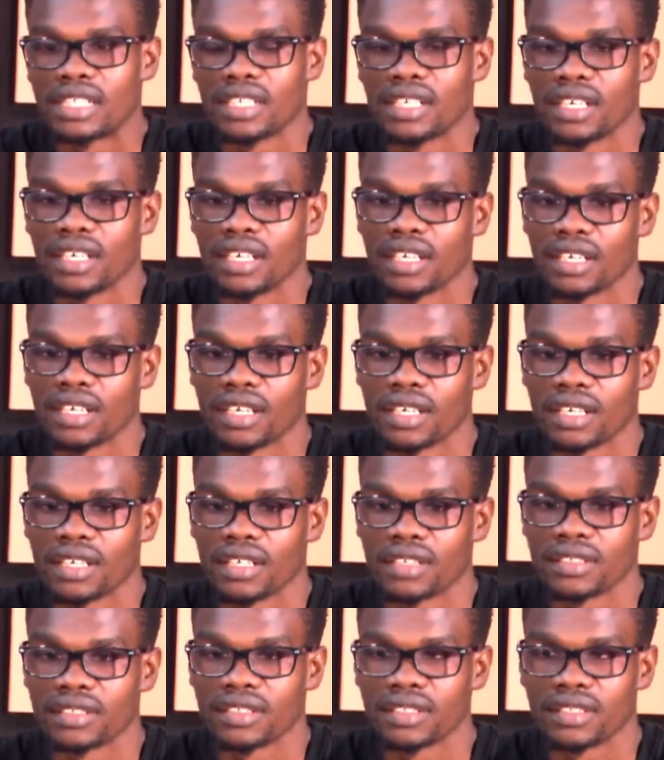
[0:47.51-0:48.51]

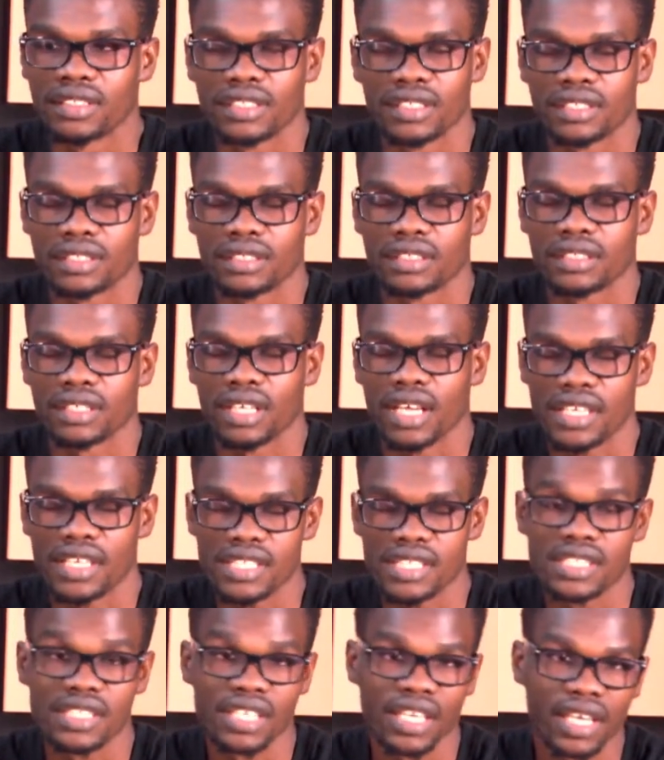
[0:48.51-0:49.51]
I can
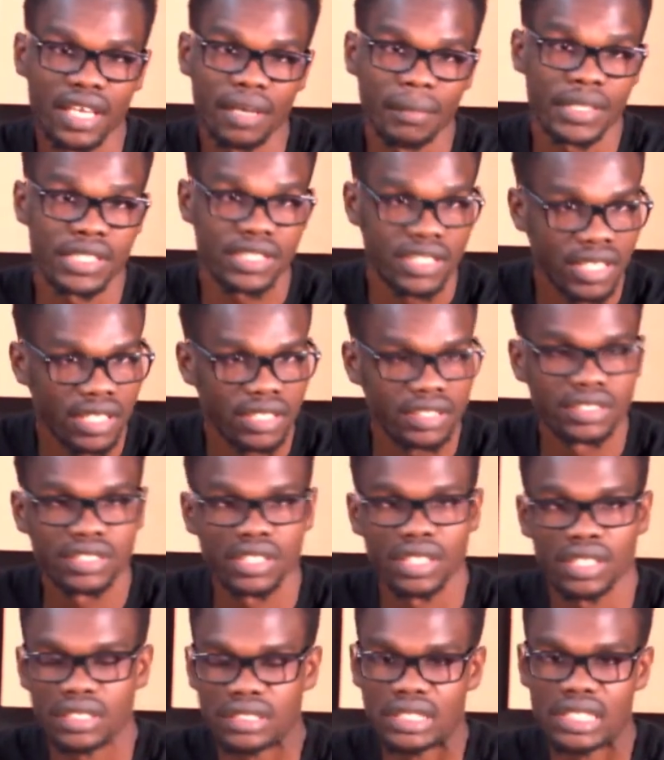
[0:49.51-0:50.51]
say I'm a change
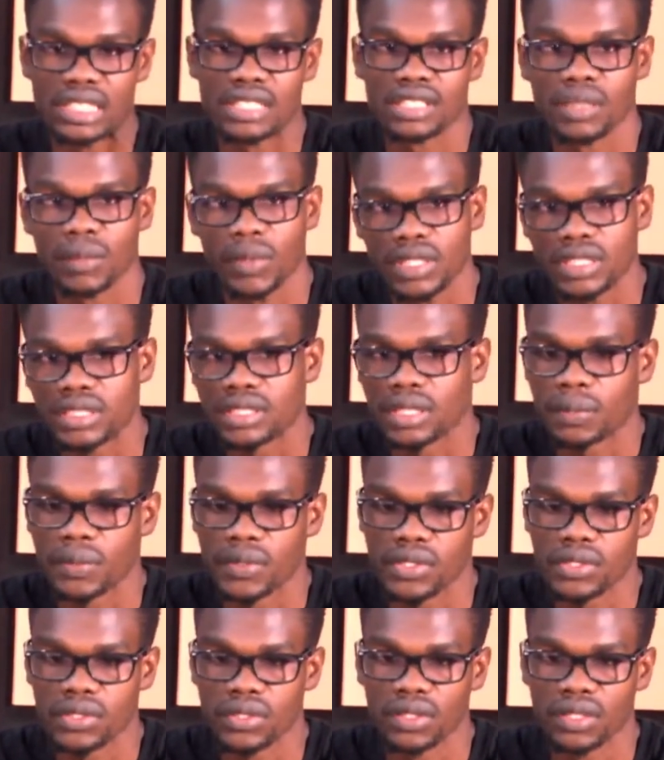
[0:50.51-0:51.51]
agent, I'm an
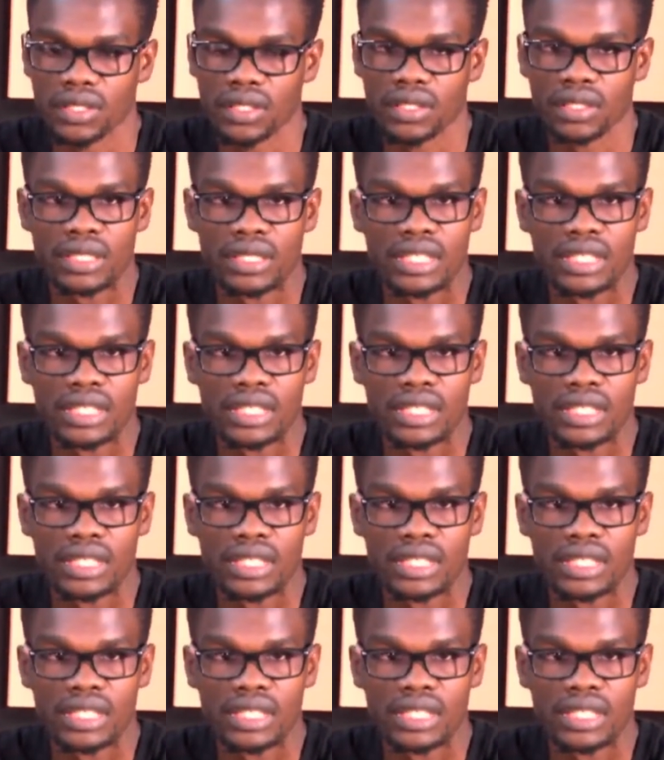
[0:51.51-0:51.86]
entrepreneur.